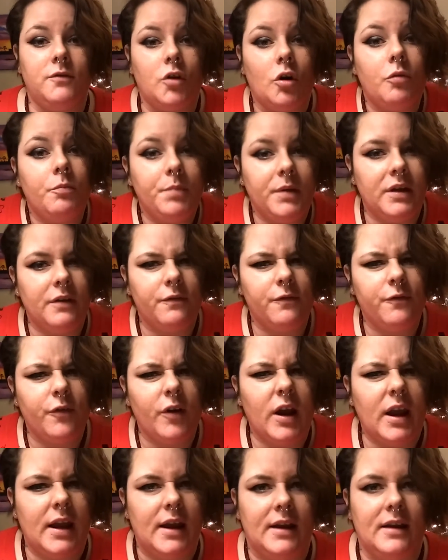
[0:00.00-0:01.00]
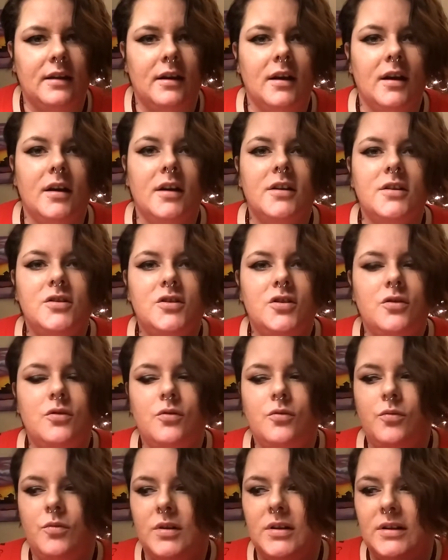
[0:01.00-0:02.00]
Don't be afraid
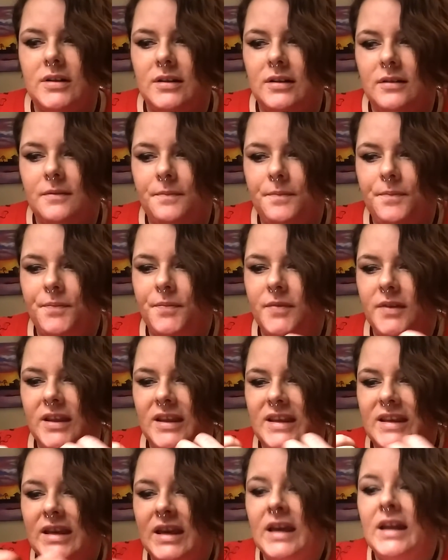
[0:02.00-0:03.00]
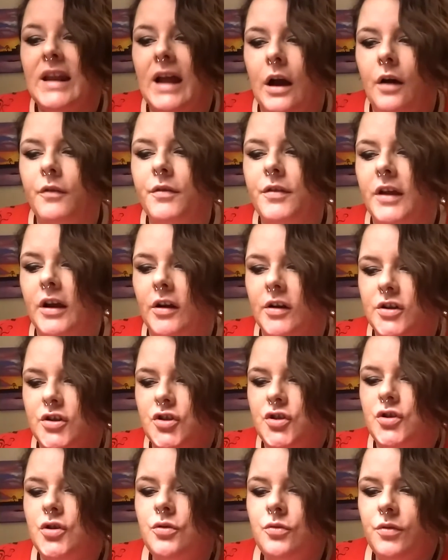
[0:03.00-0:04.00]
to get out there
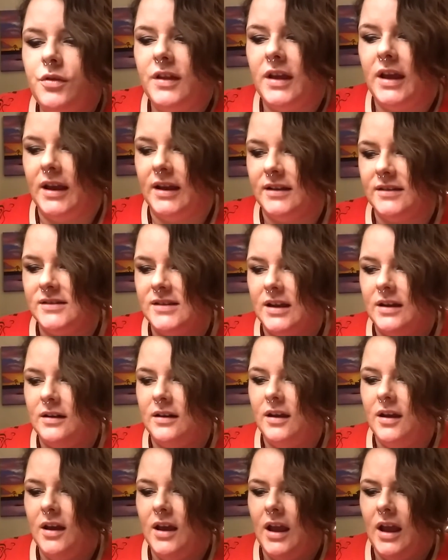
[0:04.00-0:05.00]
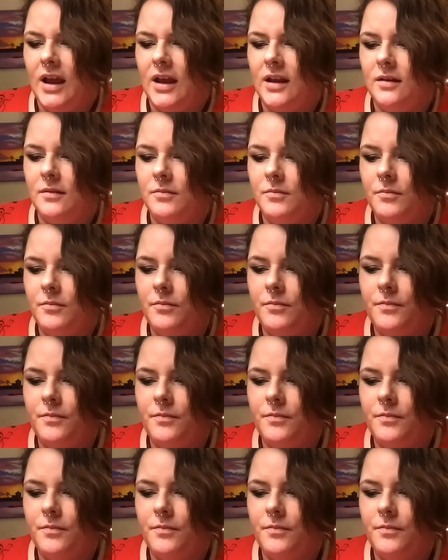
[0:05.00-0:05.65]
and do things and